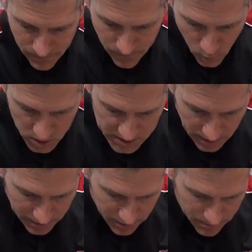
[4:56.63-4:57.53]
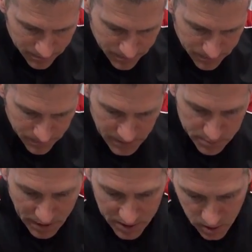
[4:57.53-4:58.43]
for a cylinder that's
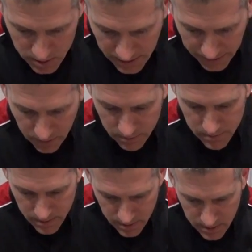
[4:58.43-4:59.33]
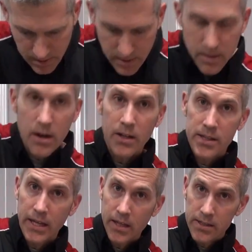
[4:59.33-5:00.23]
been too tight. Not
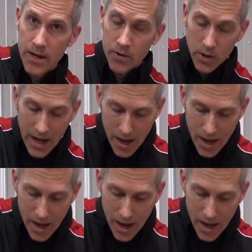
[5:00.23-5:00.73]
saying it's never going to